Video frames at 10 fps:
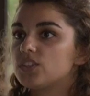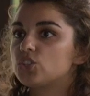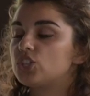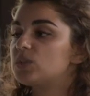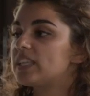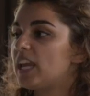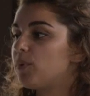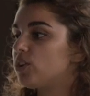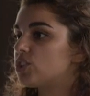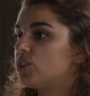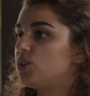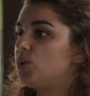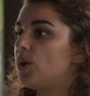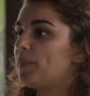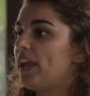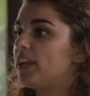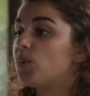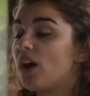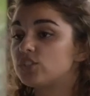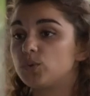So she was able to pay
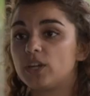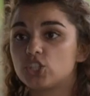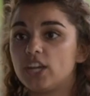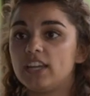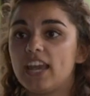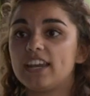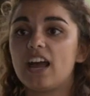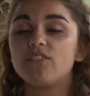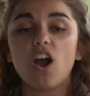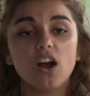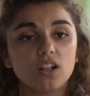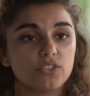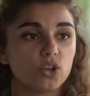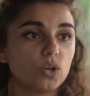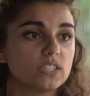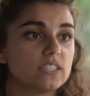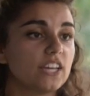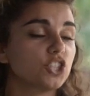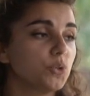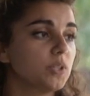Guelph tuition and have all of the courses
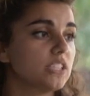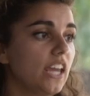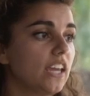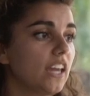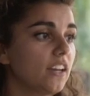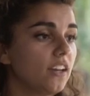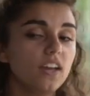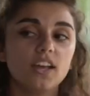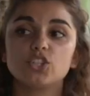that she was taking